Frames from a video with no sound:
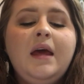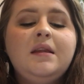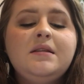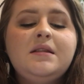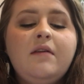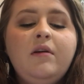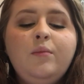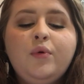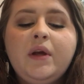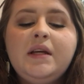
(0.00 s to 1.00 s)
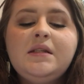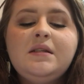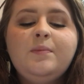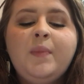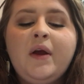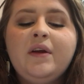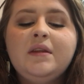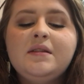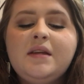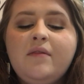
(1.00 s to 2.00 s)
And the seven priests, bearing
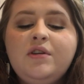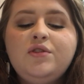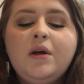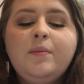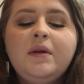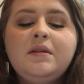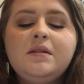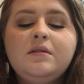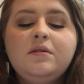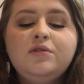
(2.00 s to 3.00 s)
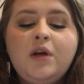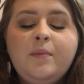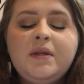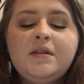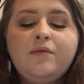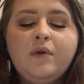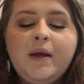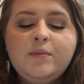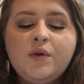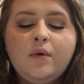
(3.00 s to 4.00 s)
the seven trumpets of
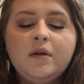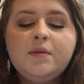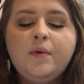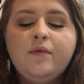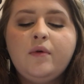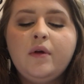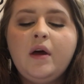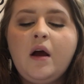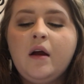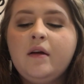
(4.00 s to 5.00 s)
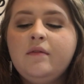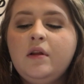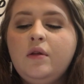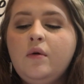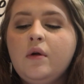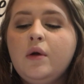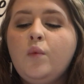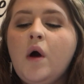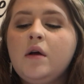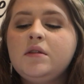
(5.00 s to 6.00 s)
ram's horns before the Ark of the Lord,
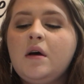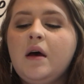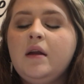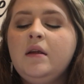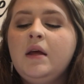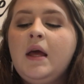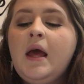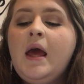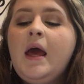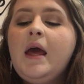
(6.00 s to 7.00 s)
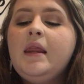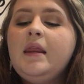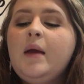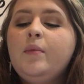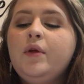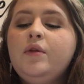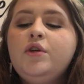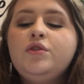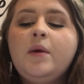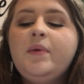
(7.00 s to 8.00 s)
walked on. And they blew
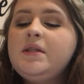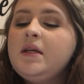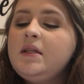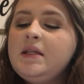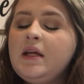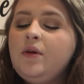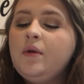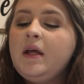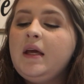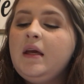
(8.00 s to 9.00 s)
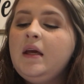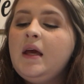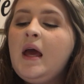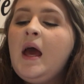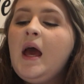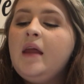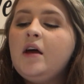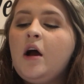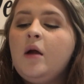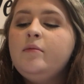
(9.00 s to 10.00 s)
the trumpets continually, and
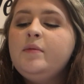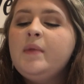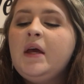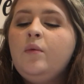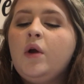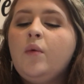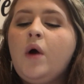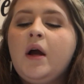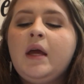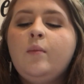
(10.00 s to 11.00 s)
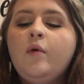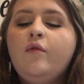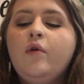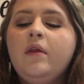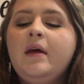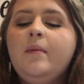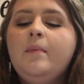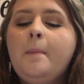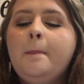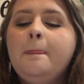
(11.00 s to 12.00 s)
the armed men were walking before them.